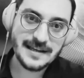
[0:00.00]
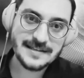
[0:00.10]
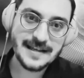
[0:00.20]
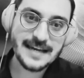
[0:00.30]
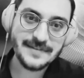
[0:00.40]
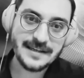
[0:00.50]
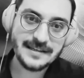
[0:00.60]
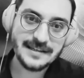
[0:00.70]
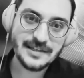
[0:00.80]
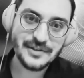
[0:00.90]

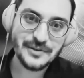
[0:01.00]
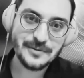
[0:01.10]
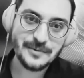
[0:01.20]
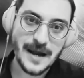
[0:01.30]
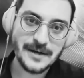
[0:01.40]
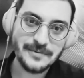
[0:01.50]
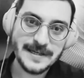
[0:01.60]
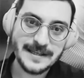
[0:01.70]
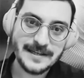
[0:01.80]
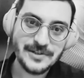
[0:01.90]
diving into
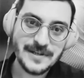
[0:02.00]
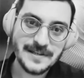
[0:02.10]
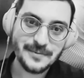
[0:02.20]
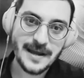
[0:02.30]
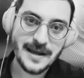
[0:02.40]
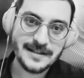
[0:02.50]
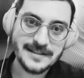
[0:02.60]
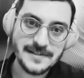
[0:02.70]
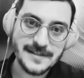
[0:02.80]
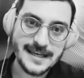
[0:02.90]
Unreal Engine as well
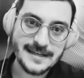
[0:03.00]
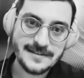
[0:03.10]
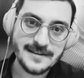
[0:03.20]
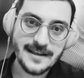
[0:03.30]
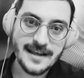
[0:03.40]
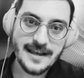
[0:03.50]
these days.